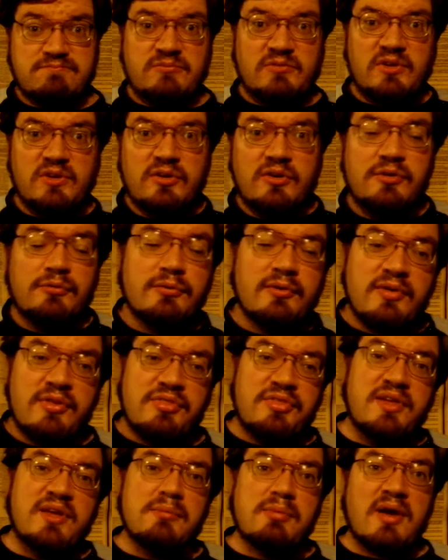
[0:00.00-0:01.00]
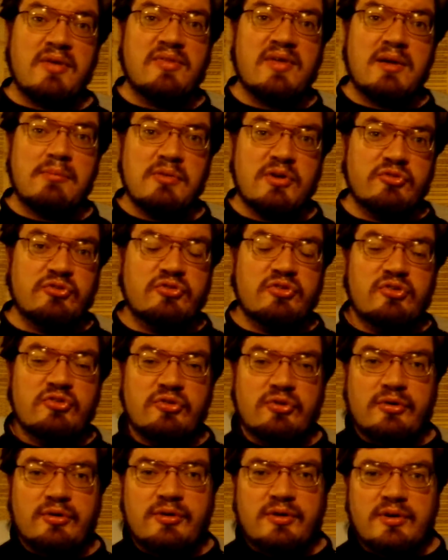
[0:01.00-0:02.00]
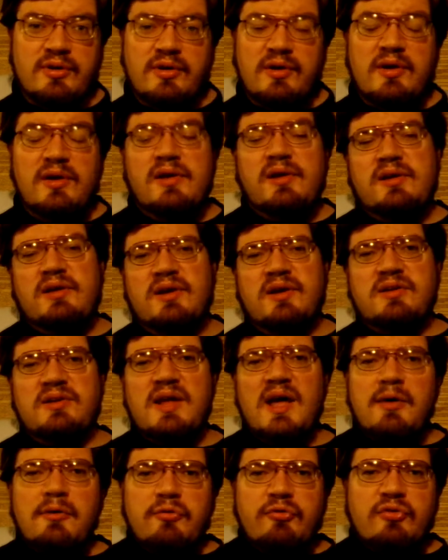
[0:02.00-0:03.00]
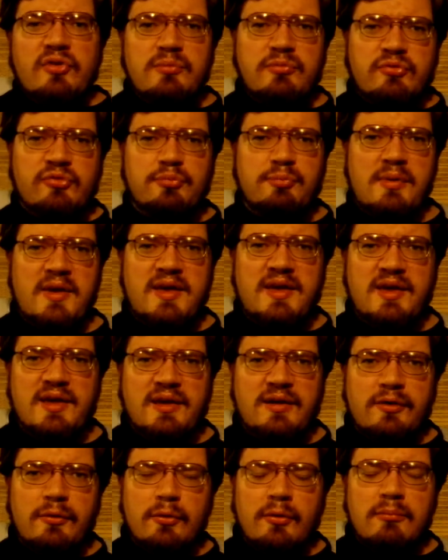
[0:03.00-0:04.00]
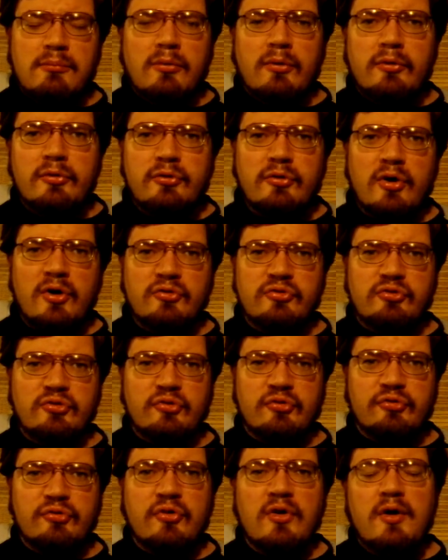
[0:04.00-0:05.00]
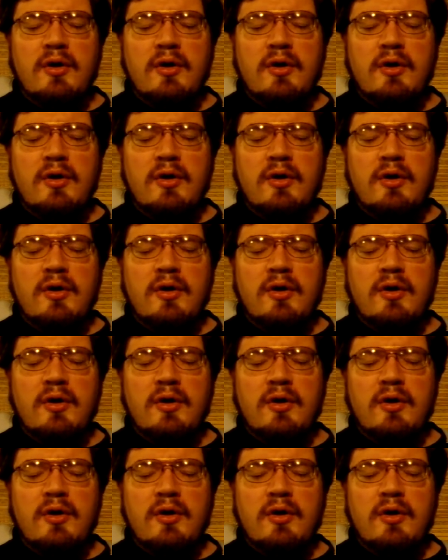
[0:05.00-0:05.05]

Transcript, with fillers: You didn't really think about that much, did you? Yet now as I'm speaking, you are more conscious